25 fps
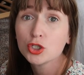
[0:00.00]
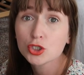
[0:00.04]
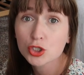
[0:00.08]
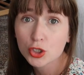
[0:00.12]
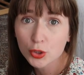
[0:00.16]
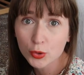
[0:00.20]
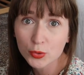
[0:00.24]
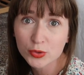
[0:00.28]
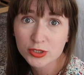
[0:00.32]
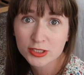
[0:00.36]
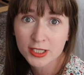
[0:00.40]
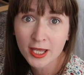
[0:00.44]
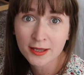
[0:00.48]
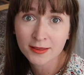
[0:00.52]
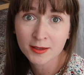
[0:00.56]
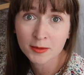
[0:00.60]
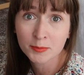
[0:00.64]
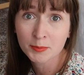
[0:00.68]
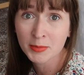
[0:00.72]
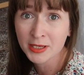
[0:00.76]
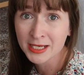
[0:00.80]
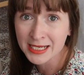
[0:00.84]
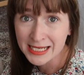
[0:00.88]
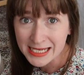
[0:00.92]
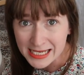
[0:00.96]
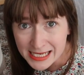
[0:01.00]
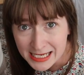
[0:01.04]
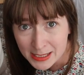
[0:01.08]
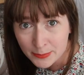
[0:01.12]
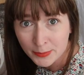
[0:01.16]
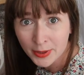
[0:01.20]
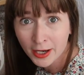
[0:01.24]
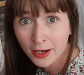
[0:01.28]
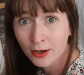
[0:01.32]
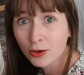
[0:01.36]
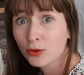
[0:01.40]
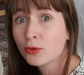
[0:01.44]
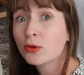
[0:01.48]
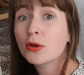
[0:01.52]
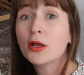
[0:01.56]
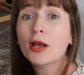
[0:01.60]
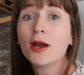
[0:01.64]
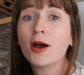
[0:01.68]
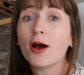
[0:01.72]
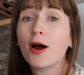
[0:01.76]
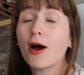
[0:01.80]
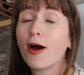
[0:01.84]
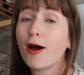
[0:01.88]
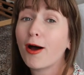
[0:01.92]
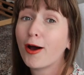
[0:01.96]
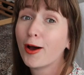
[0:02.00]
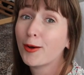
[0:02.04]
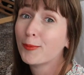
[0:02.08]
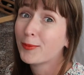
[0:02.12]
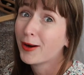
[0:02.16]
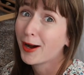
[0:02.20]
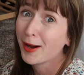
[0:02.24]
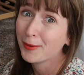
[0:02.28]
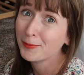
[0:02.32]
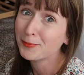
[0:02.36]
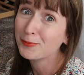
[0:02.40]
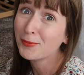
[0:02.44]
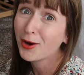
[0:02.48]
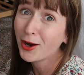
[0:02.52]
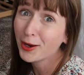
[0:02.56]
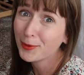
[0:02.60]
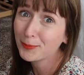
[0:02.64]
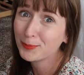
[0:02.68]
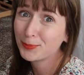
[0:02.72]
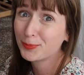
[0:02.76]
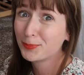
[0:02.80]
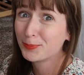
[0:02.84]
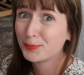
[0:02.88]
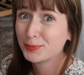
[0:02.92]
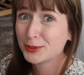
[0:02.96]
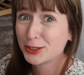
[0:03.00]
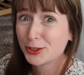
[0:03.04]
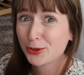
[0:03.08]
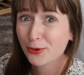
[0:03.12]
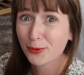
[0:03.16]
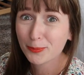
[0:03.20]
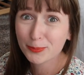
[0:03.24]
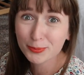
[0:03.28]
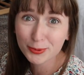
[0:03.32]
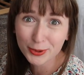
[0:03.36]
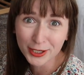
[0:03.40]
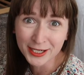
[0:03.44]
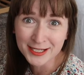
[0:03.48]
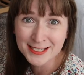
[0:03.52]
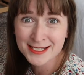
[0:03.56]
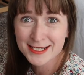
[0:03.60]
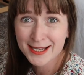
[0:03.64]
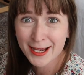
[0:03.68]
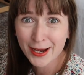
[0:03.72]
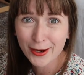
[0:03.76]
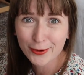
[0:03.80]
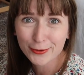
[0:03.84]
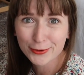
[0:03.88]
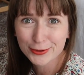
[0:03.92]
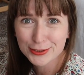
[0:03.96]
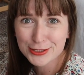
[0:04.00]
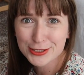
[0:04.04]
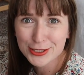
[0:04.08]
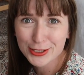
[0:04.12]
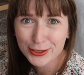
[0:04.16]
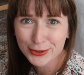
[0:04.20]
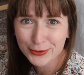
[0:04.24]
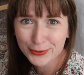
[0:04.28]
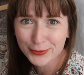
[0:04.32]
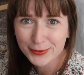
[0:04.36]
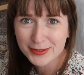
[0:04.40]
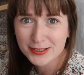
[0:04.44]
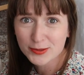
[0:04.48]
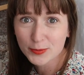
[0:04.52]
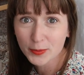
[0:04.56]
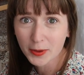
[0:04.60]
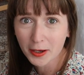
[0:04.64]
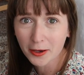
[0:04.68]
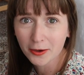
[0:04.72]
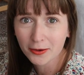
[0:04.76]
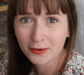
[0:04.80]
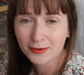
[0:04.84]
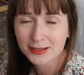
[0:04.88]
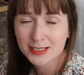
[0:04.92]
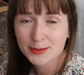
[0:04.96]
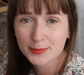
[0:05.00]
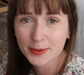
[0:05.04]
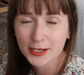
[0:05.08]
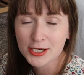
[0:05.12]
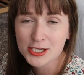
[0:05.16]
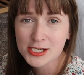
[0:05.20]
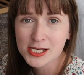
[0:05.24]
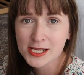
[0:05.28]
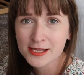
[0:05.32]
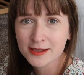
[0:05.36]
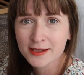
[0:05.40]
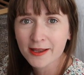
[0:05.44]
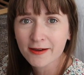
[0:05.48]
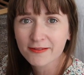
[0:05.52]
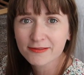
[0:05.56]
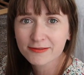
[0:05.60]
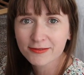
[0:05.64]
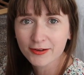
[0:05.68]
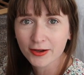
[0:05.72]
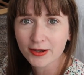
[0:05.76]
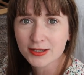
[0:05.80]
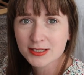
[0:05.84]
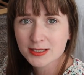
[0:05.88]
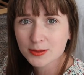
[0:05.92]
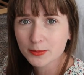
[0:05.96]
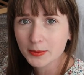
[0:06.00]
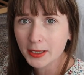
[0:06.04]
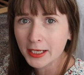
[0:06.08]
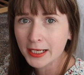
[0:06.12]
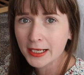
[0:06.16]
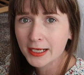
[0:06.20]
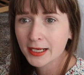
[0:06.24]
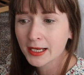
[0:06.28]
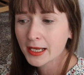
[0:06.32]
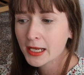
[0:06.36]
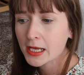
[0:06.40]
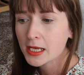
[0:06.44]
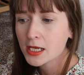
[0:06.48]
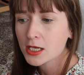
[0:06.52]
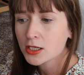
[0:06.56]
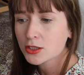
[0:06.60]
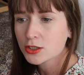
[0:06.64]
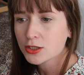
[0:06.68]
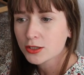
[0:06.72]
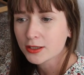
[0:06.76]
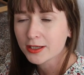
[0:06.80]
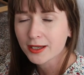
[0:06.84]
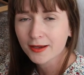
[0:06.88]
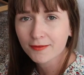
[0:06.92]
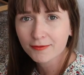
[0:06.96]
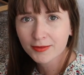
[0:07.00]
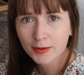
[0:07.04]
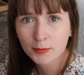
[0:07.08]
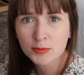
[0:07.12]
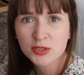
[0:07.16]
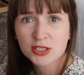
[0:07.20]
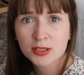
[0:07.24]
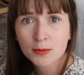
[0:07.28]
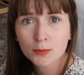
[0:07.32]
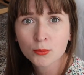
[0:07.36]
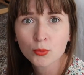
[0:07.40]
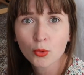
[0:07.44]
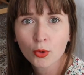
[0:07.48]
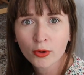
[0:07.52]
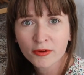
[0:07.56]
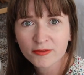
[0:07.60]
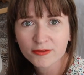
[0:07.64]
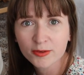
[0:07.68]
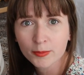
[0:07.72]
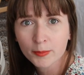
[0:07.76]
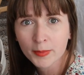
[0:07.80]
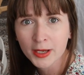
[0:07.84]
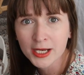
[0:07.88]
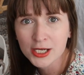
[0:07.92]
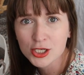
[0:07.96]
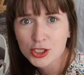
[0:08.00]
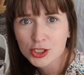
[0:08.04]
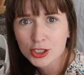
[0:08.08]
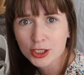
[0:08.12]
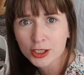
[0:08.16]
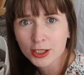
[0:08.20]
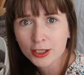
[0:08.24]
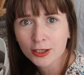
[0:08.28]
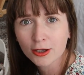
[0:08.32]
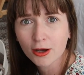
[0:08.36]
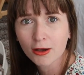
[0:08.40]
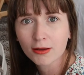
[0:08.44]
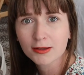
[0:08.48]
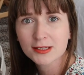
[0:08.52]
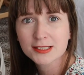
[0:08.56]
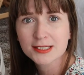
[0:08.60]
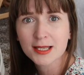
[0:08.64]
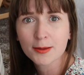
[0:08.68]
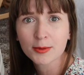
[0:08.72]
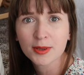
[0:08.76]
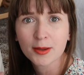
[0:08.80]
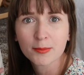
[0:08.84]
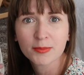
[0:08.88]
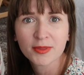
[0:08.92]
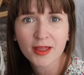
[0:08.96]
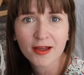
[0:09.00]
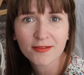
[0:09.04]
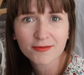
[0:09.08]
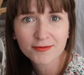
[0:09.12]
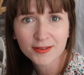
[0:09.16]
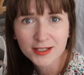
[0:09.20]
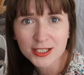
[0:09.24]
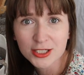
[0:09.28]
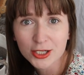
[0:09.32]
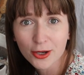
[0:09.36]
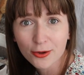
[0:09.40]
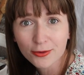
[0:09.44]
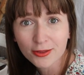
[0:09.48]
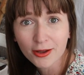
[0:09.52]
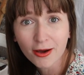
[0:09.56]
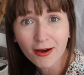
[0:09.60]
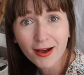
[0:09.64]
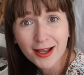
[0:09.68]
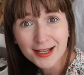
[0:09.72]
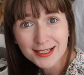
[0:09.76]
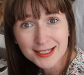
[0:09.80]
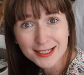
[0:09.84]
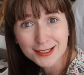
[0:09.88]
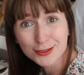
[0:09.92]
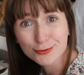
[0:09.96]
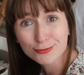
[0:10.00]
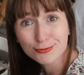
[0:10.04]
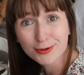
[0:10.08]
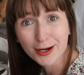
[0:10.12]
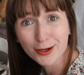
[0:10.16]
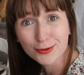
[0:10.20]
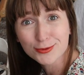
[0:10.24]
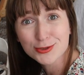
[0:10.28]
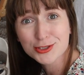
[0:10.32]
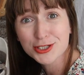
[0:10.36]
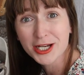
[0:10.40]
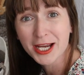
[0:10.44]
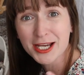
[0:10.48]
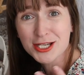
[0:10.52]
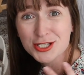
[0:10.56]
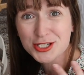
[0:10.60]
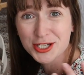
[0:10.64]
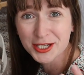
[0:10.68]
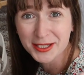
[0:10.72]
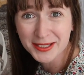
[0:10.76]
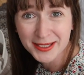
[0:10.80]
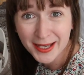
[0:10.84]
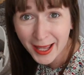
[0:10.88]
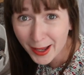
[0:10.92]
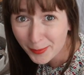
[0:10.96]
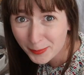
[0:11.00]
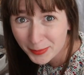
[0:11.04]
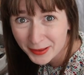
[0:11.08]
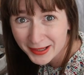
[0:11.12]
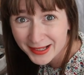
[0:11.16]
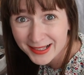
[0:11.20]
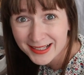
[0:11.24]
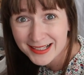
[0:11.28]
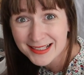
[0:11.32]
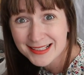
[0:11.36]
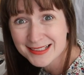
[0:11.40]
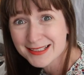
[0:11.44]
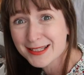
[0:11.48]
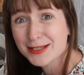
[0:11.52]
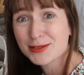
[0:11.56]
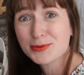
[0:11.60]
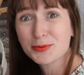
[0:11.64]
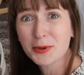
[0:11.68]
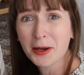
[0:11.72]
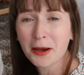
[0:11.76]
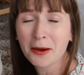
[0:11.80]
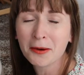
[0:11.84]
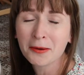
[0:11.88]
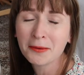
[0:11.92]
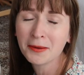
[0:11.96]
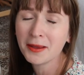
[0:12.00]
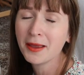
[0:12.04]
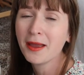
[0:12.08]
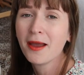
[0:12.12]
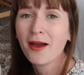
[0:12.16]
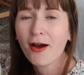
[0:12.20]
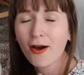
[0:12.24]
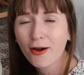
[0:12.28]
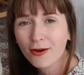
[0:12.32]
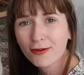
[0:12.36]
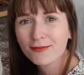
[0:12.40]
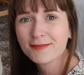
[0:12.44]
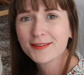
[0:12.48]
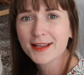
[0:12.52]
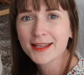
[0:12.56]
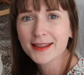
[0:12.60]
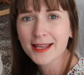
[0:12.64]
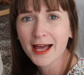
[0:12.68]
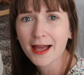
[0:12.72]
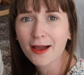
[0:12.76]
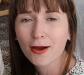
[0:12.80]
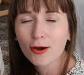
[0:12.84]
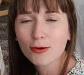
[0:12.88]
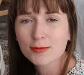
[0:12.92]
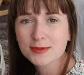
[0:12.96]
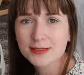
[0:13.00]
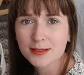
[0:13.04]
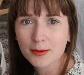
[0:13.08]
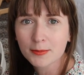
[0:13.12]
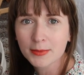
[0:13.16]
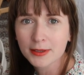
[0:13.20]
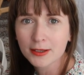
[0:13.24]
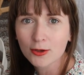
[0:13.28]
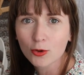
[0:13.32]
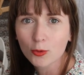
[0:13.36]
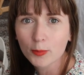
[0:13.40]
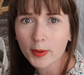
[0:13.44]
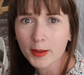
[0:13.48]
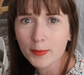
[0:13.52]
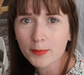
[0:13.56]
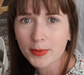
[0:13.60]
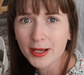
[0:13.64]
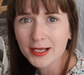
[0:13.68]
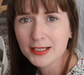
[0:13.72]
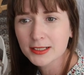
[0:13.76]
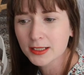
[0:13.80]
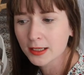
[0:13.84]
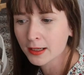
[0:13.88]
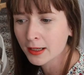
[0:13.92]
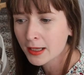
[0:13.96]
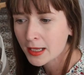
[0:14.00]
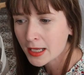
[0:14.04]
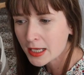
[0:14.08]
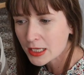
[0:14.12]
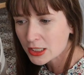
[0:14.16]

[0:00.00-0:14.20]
to send them an email. I might do a printout or two as well, especially in that first week, to give them some more information. I'll send them that video that I did around changing nappies as well. Hopefully that helps them a little bit better